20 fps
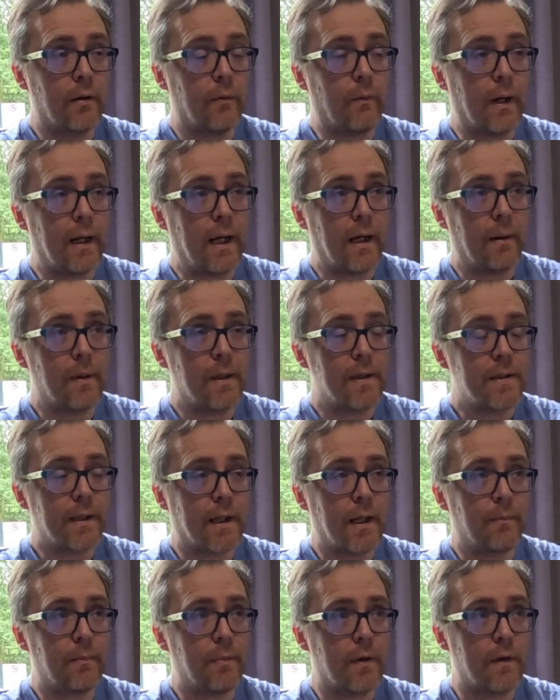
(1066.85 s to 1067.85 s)
way up, there's a
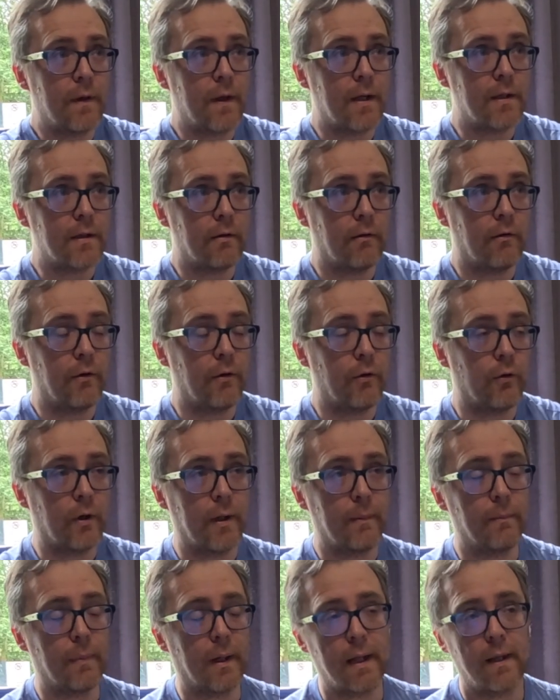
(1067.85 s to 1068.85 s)
couple of things that are
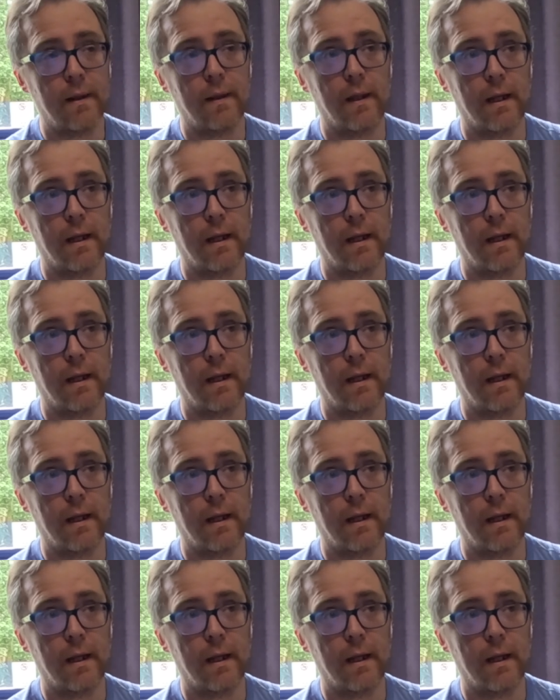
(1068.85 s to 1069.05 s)
annoying me.